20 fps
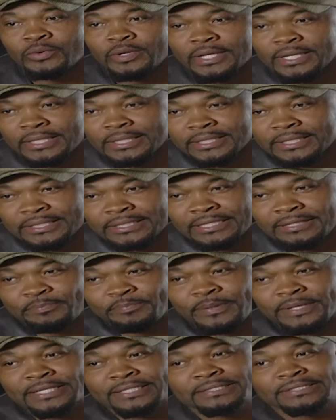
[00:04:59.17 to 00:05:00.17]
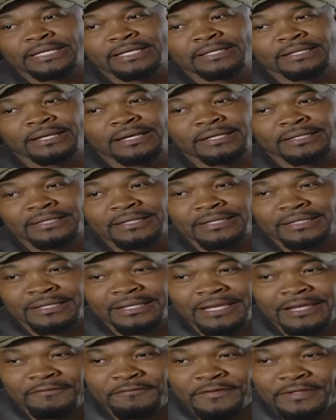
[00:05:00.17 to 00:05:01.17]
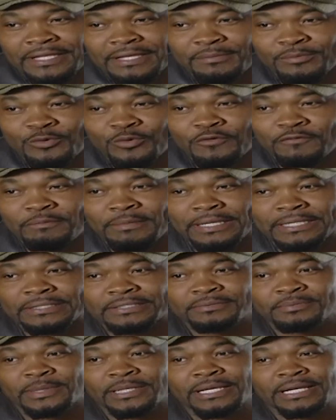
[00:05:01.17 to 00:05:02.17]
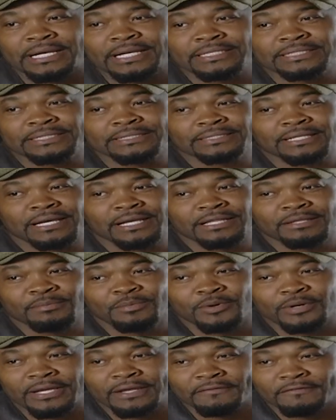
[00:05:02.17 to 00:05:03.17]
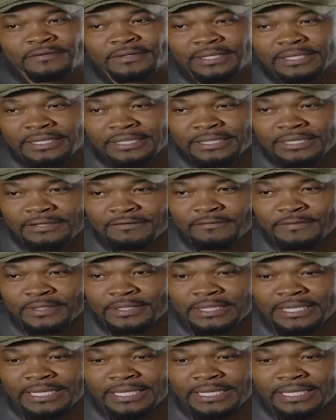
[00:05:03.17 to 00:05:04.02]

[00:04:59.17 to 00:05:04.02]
Well, it depends on the everyday movements because it's all about everyday living.